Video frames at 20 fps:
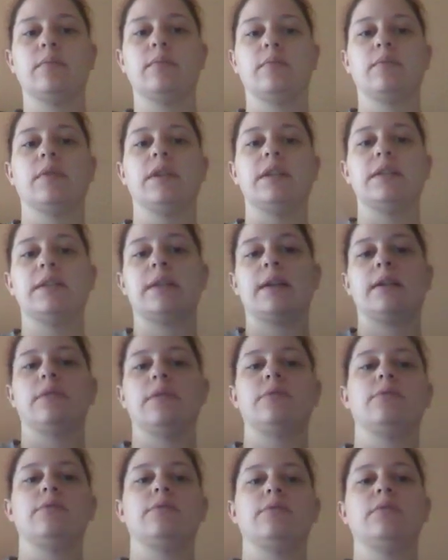
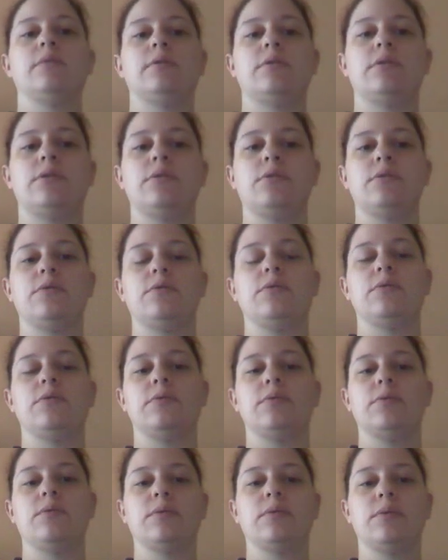rescheduled
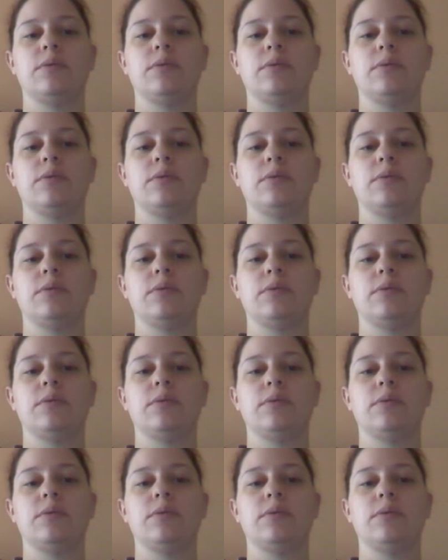to